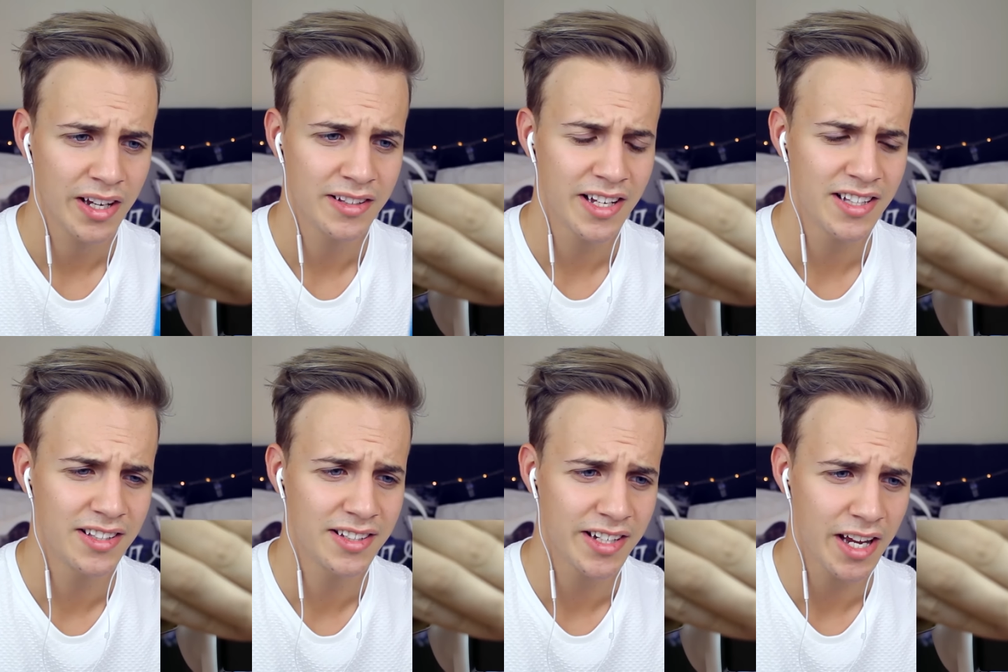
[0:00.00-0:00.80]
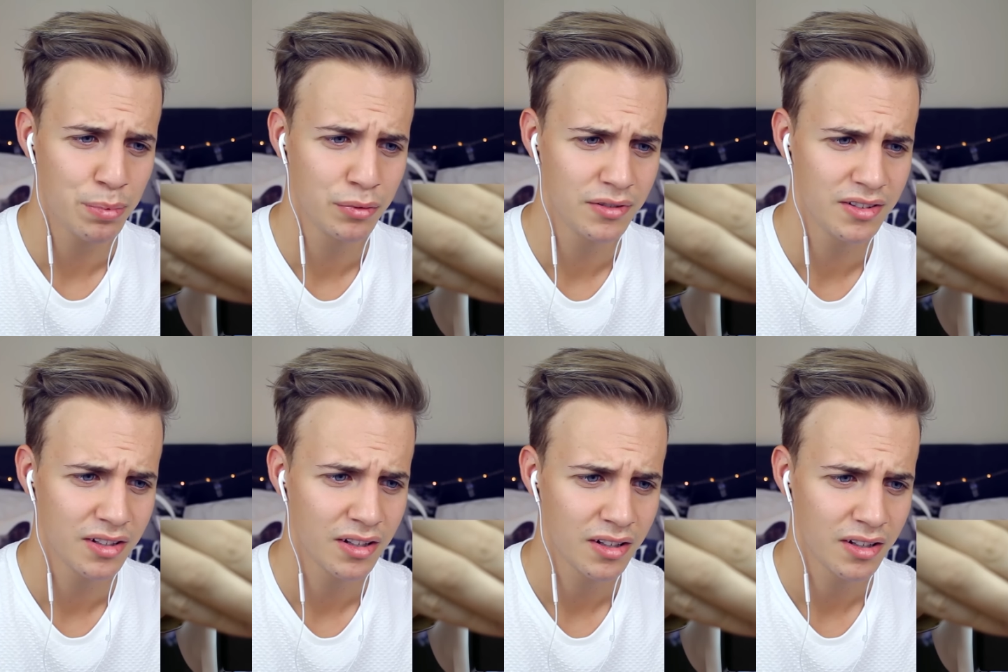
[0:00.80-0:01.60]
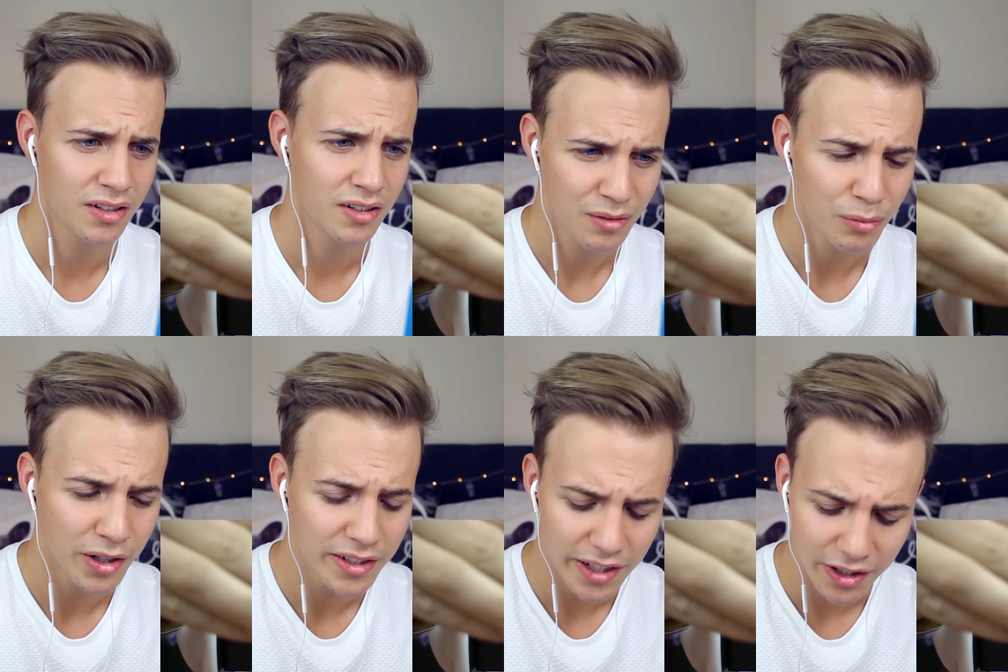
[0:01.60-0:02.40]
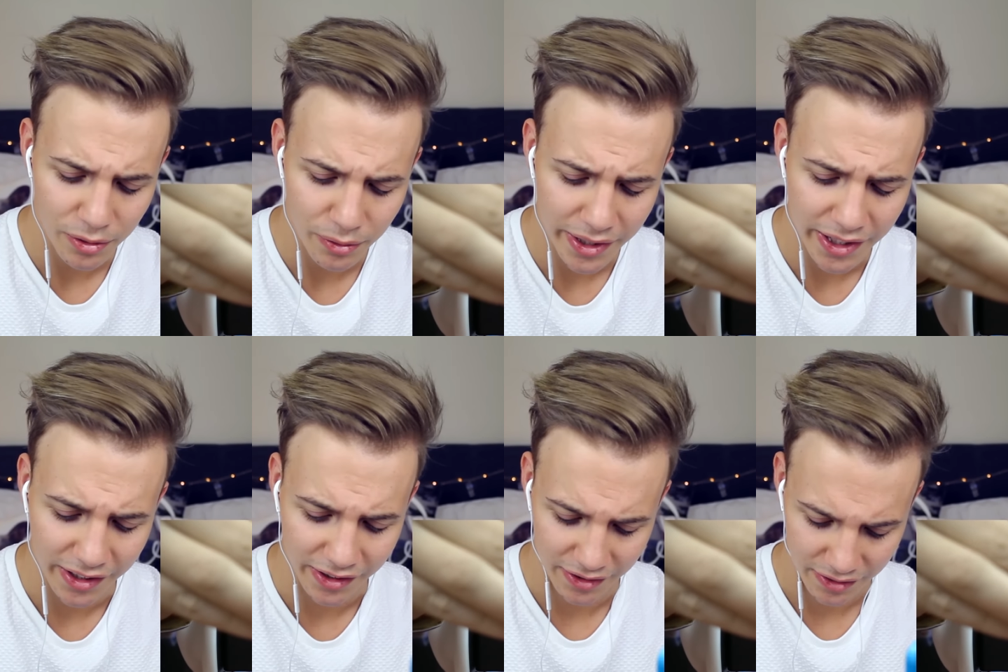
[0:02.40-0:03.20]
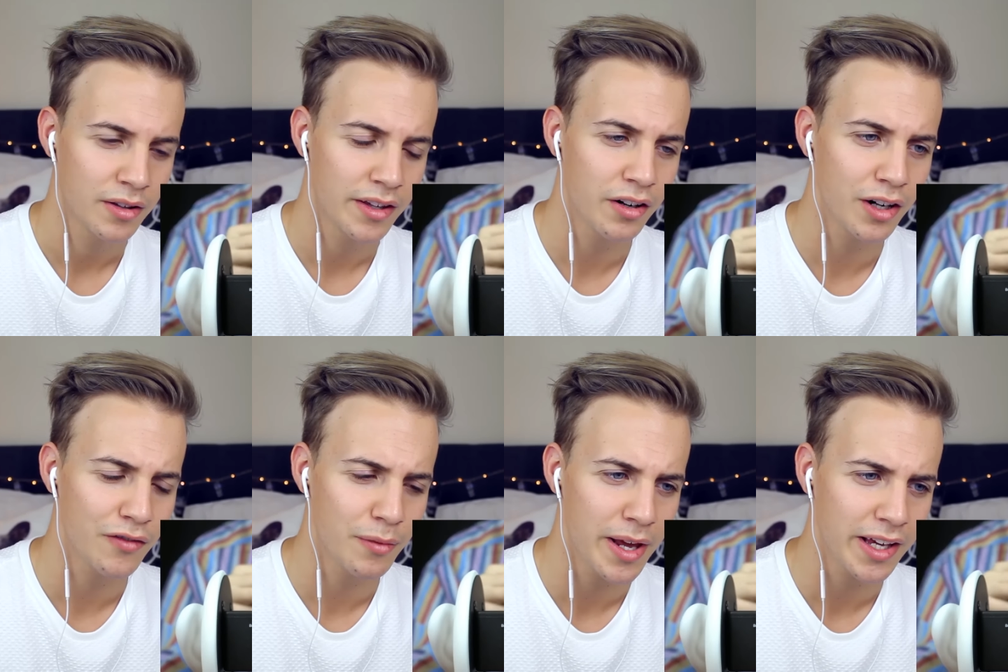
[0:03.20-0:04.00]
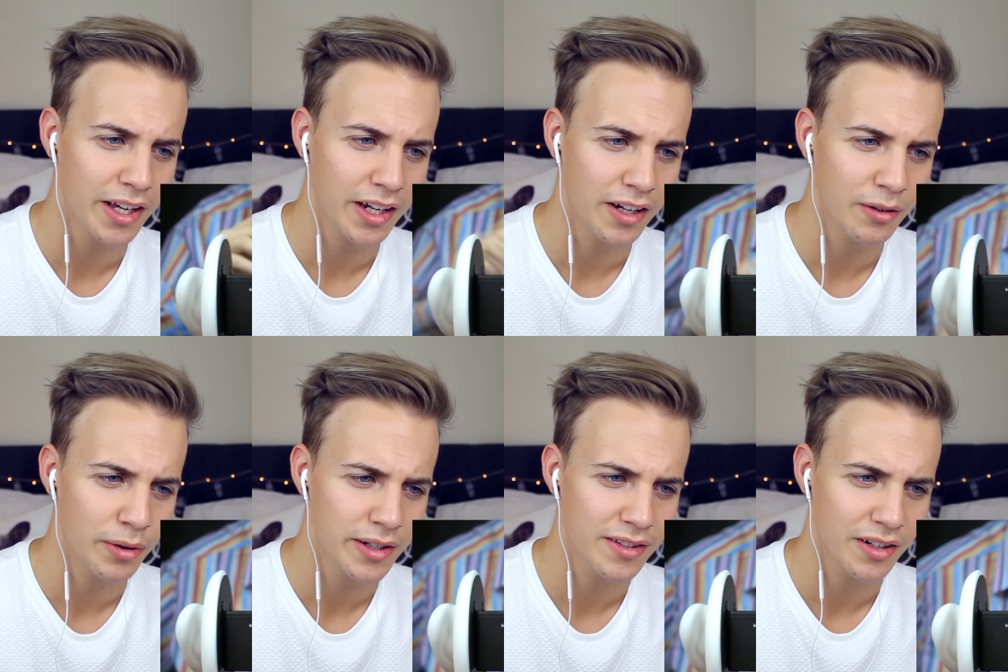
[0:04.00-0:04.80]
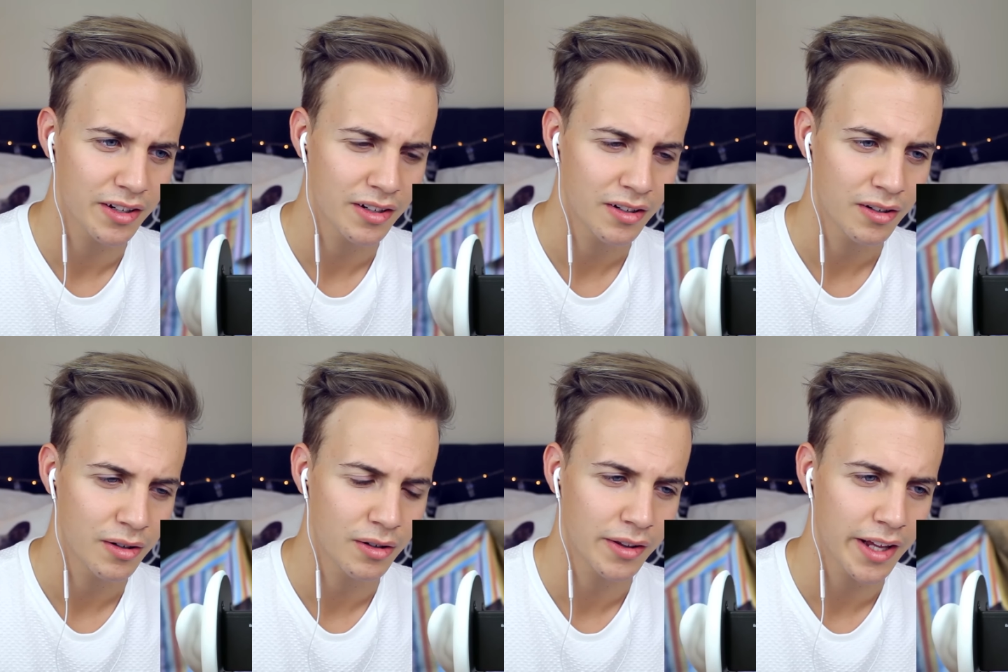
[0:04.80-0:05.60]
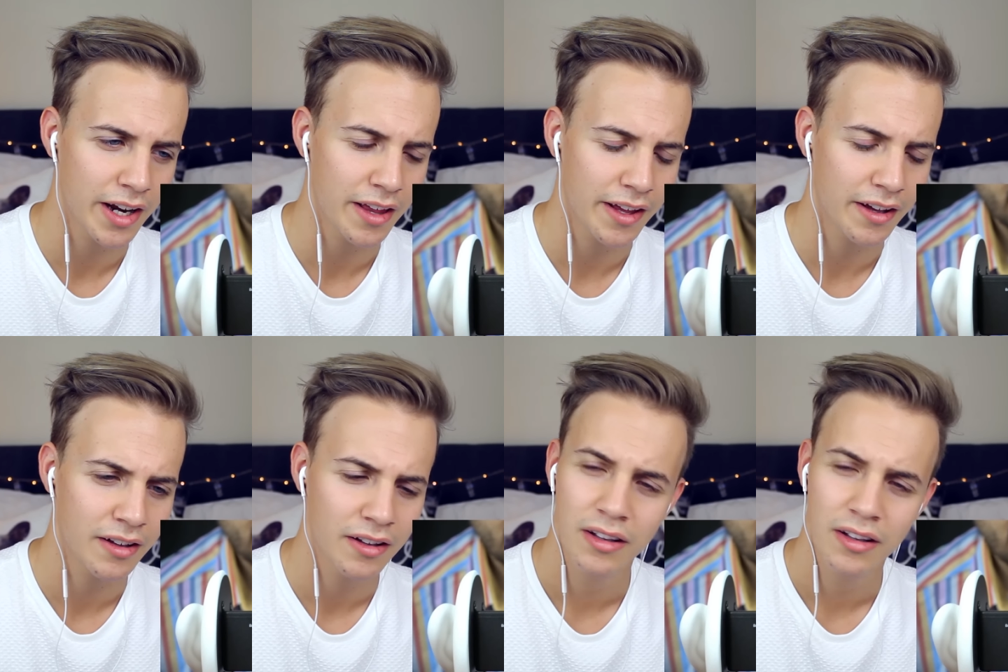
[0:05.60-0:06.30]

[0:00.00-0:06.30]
Is that Staples? What is he doing? They're not even making any noise though. Oh, now they are.